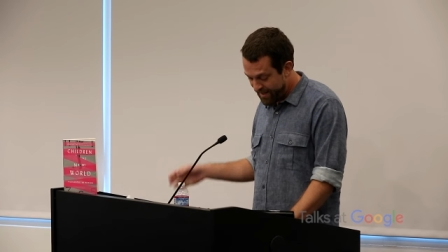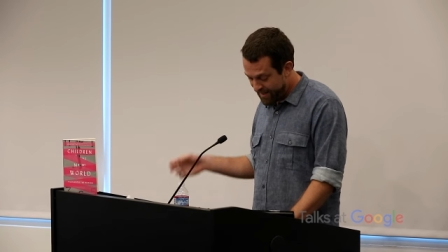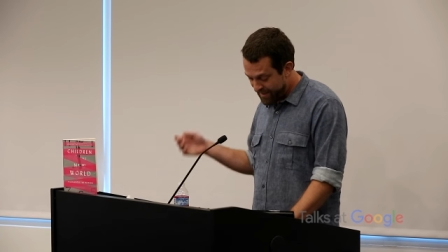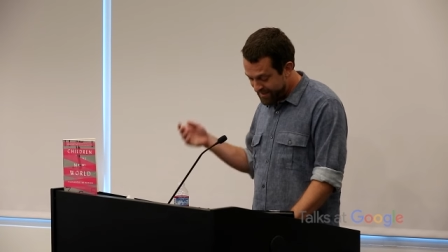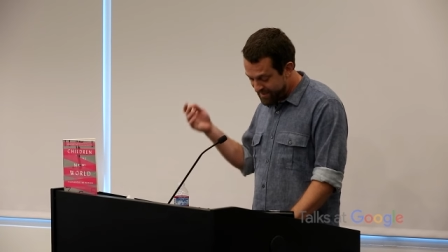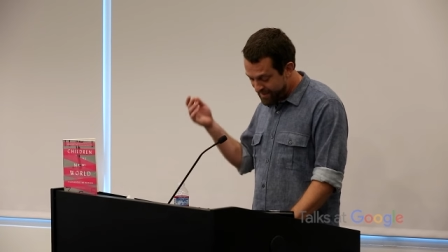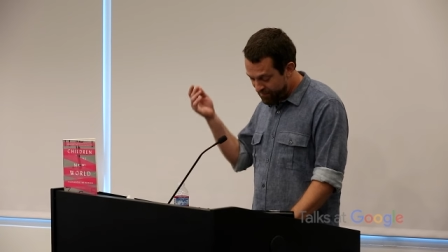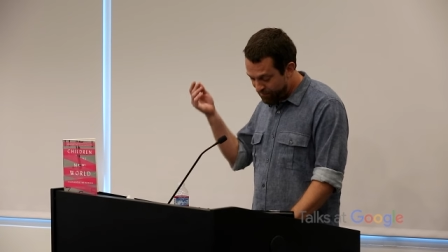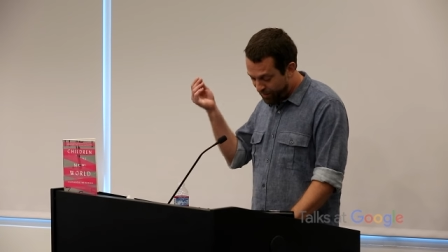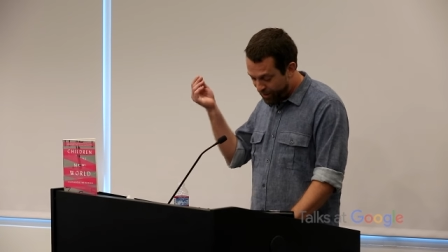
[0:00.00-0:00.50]

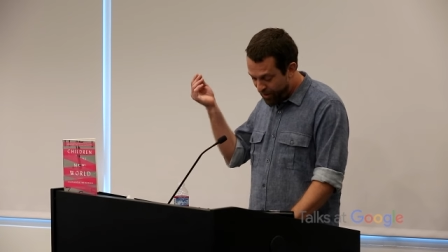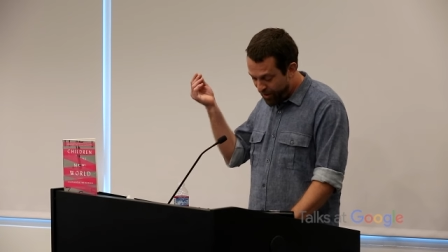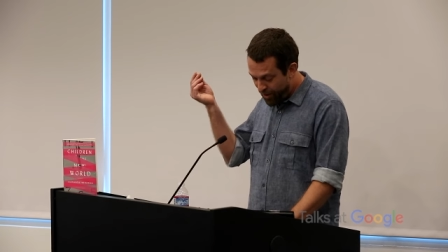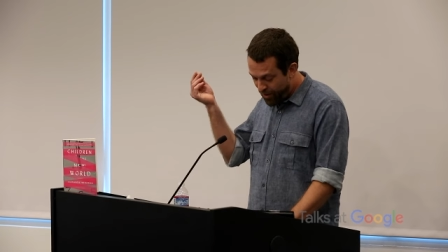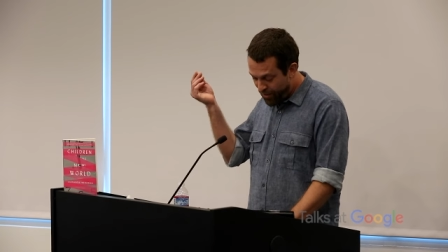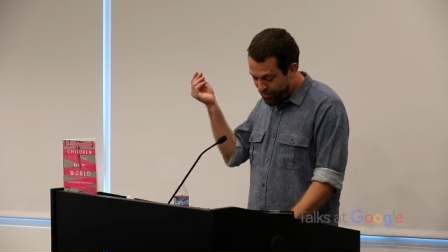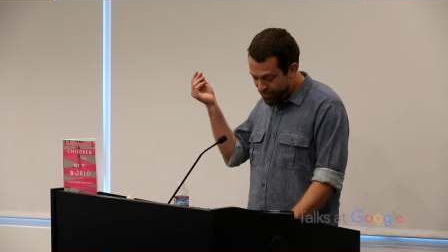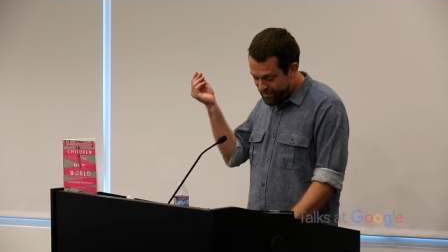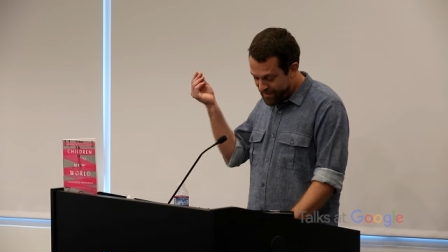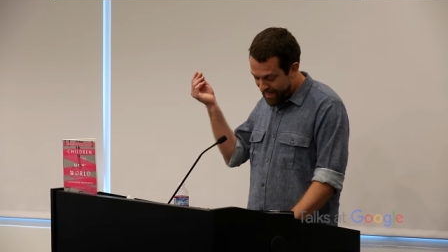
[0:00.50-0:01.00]
a simple
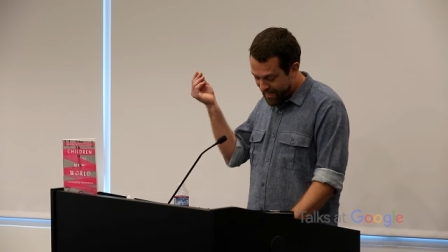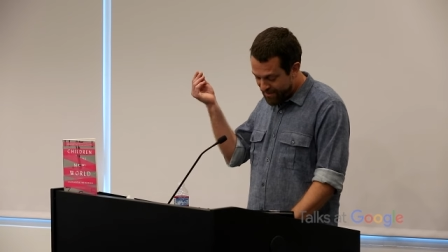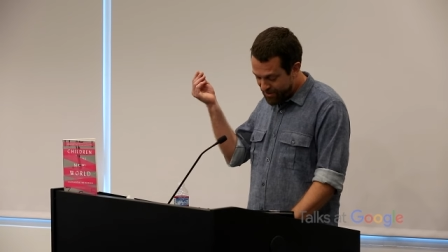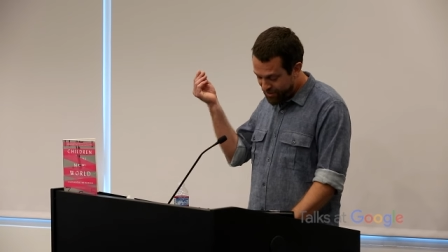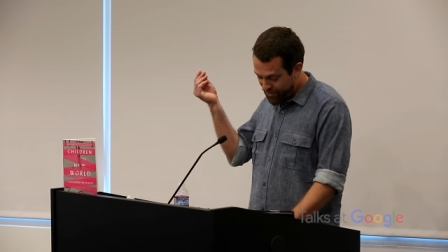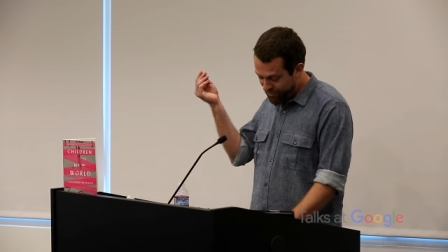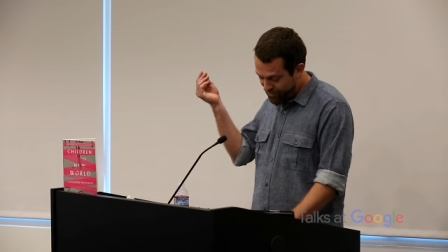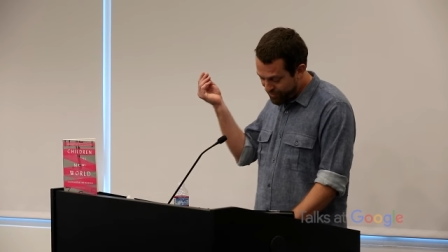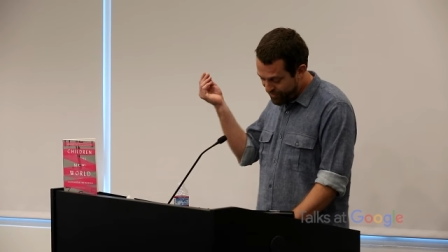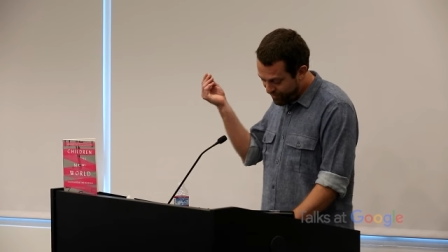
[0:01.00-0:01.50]
O
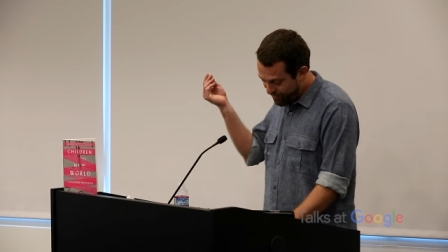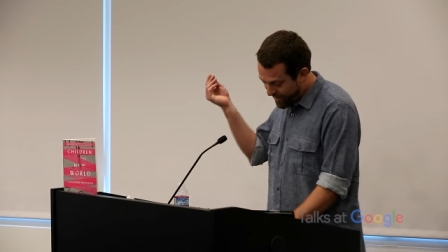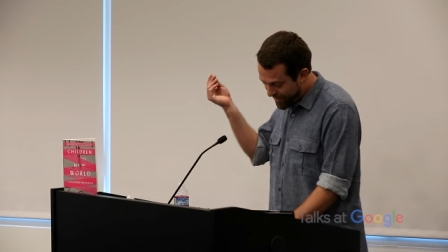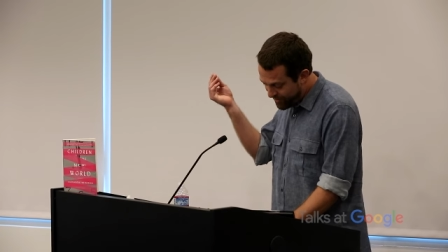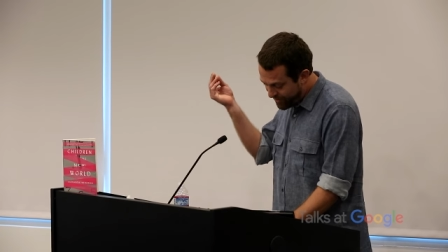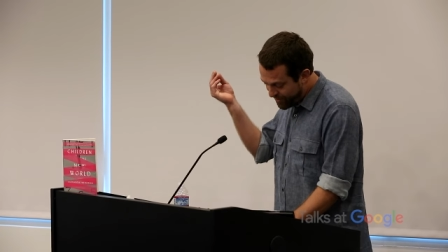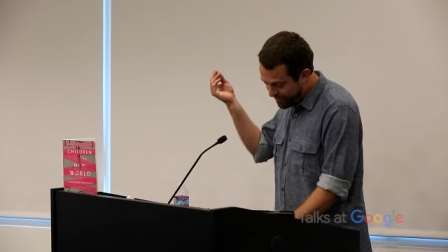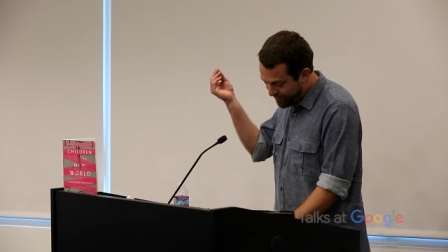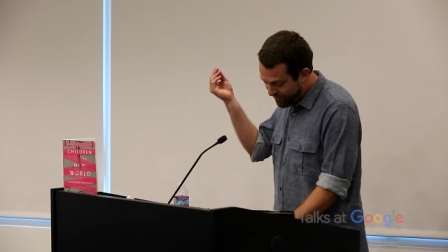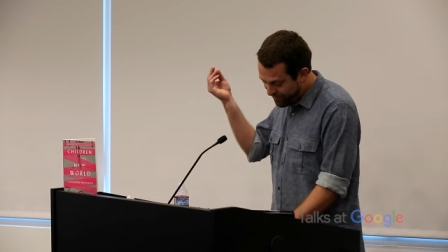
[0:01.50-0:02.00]
tattooed
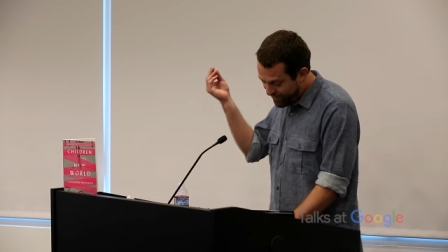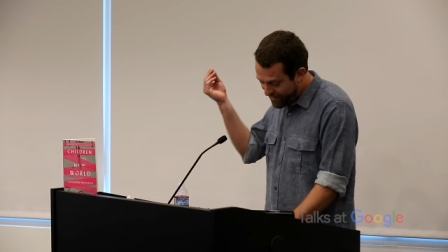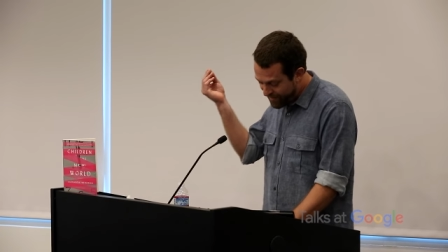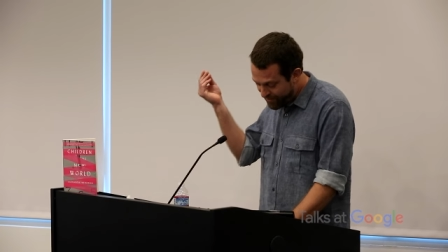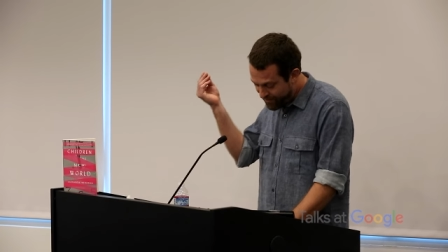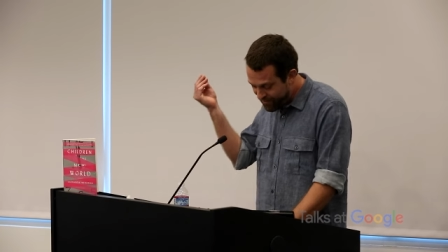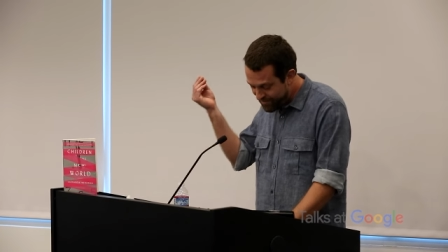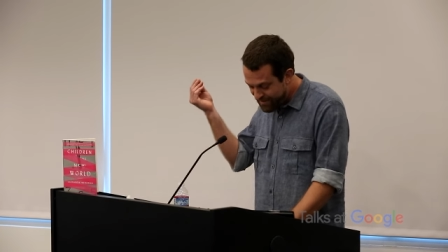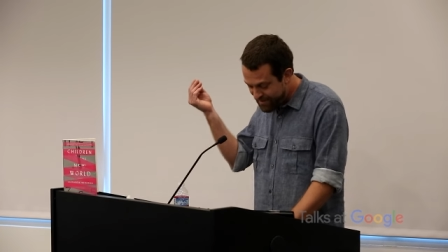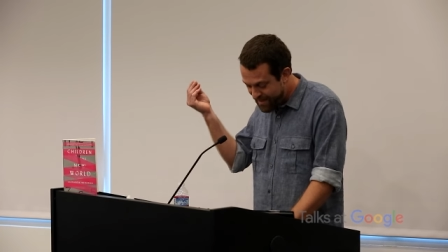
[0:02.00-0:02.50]
around their
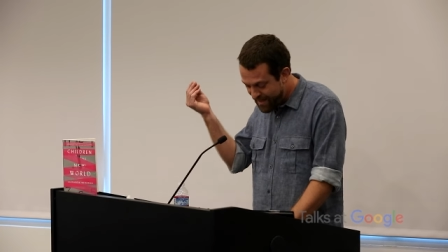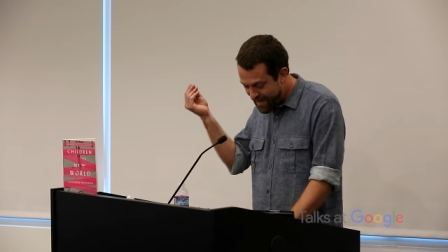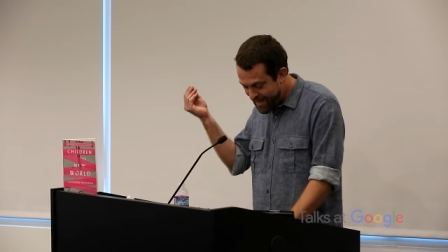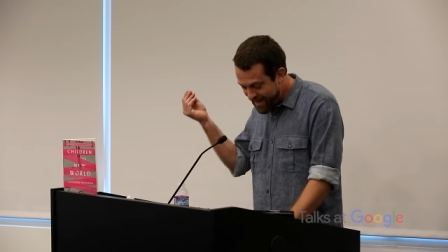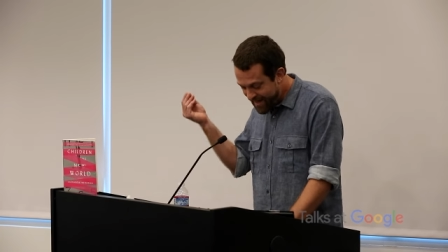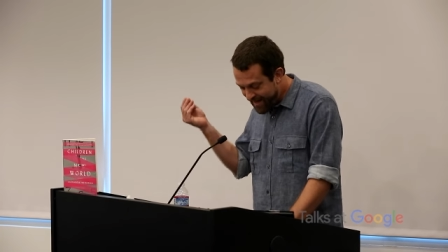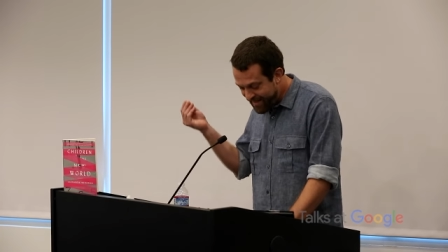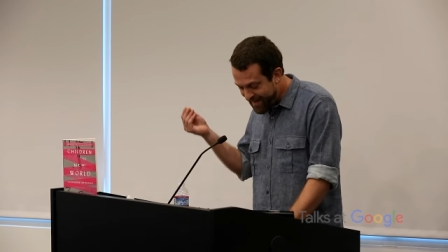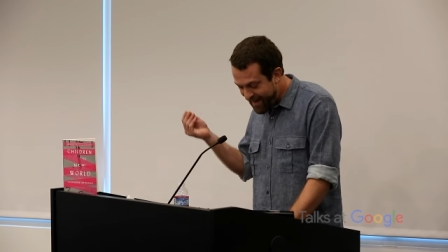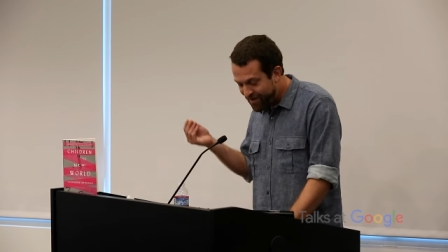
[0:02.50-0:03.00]
fingers,
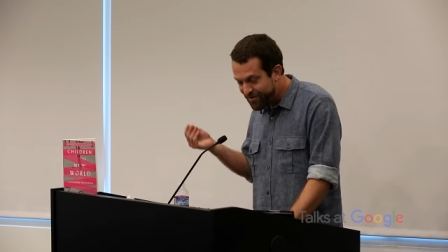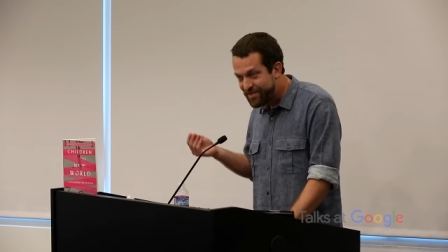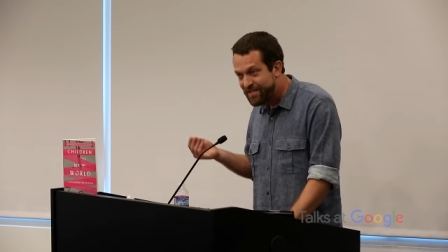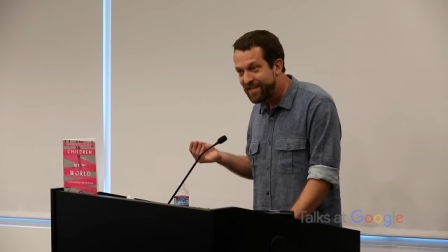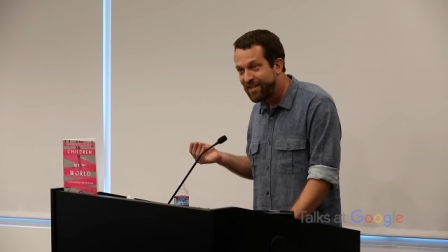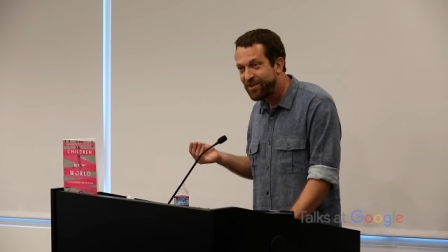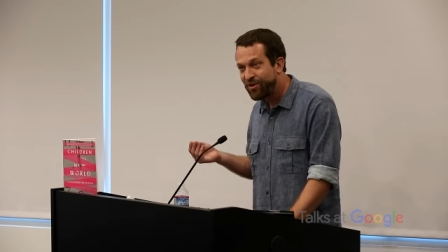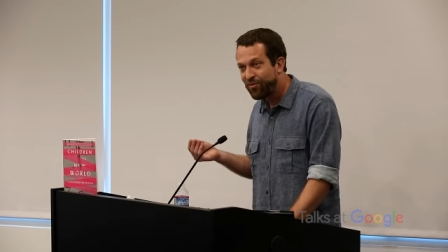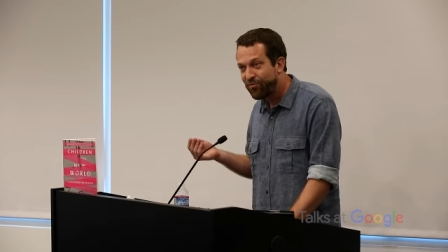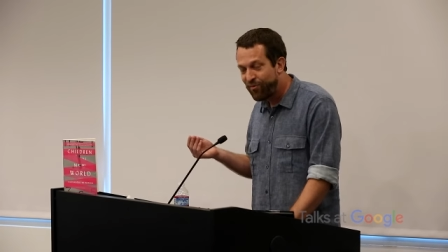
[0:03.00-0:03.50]

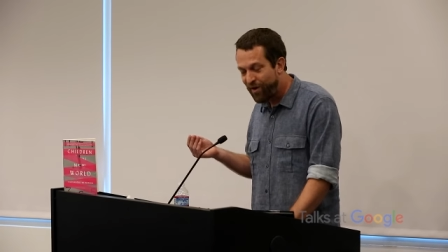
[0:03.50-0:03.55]
announcing their